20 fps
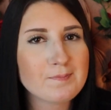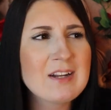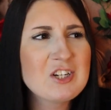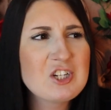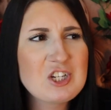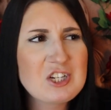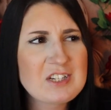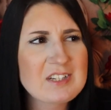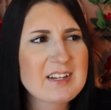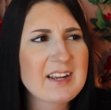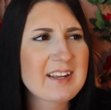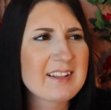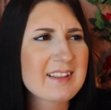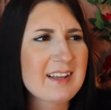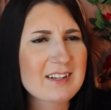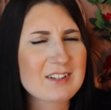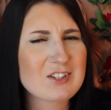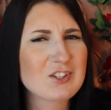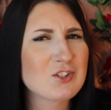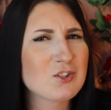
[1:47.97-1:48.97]
And she's like,
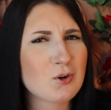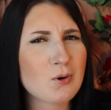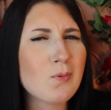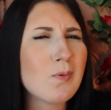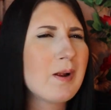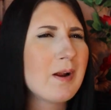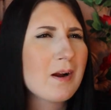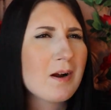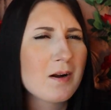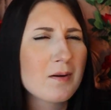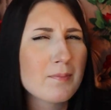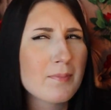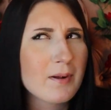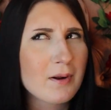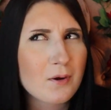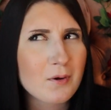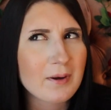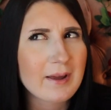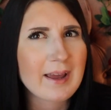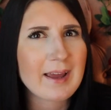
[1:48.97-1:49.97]
that's so weird, but
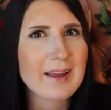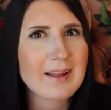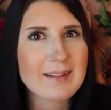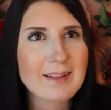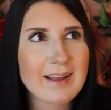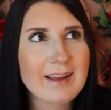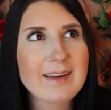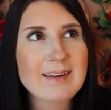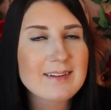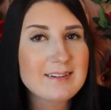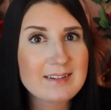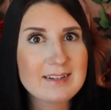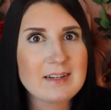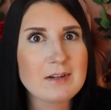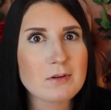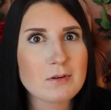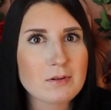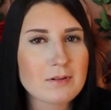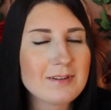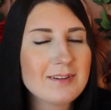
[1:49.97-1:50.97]
okay, like,
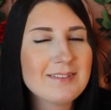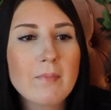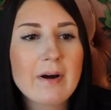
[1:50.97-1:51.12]
deal.